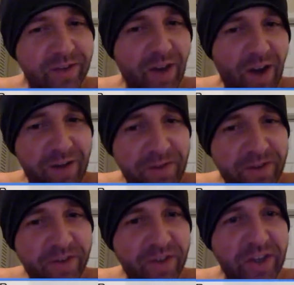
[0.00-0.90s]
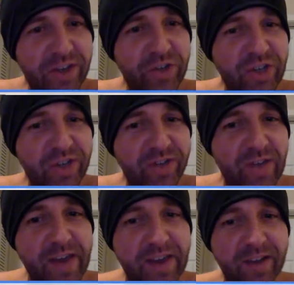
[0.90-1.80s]
obviously
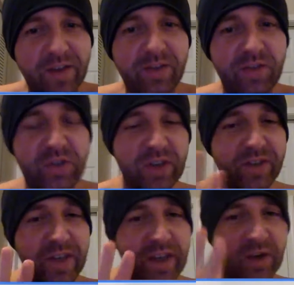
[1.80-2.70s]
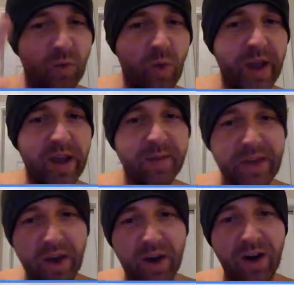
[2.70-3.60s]
she's thinking way
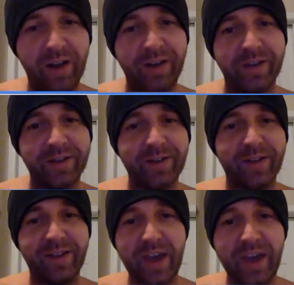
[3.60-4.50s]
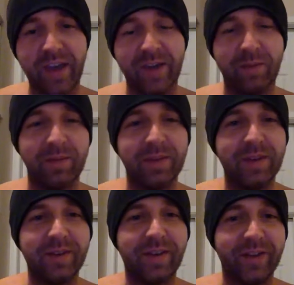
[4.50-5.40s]
beyond the game
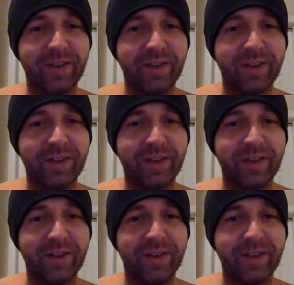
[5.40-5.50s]
at